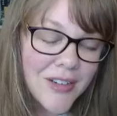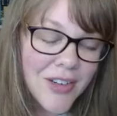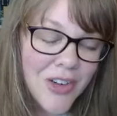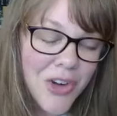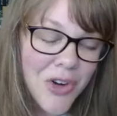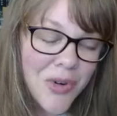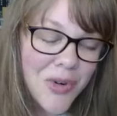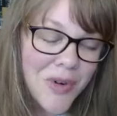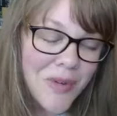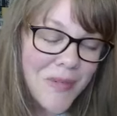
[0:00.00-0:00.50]

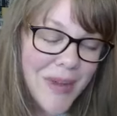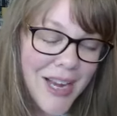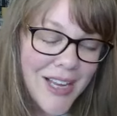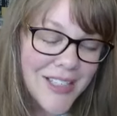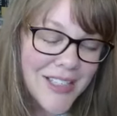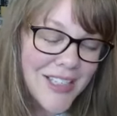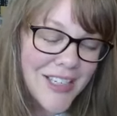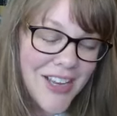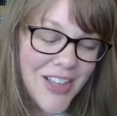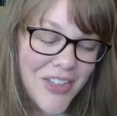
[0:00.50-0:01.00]
who
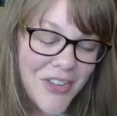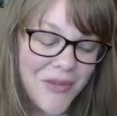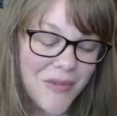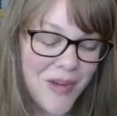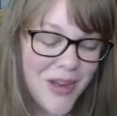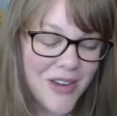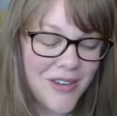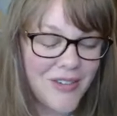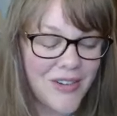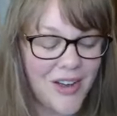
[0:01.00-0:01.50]
reminds another
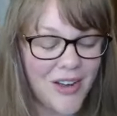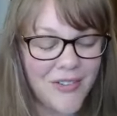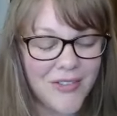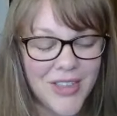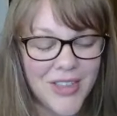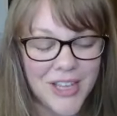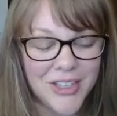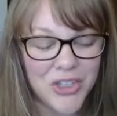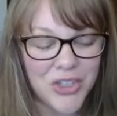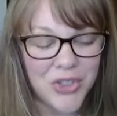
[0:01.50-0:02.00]
one of
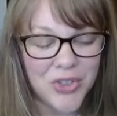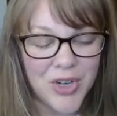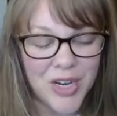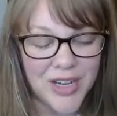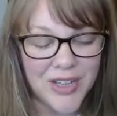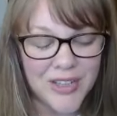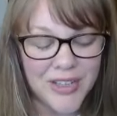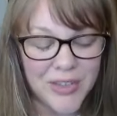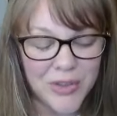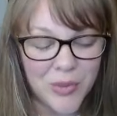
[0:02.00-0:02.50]
that
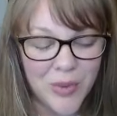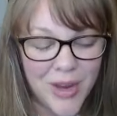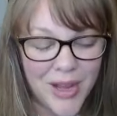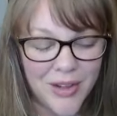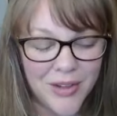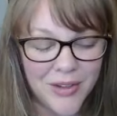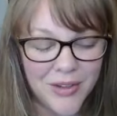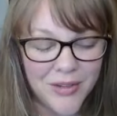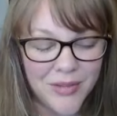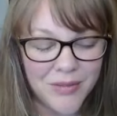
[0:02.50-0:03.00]
strength as
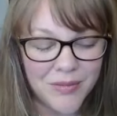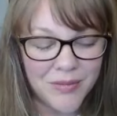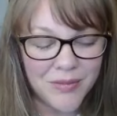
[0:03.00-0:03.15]
well.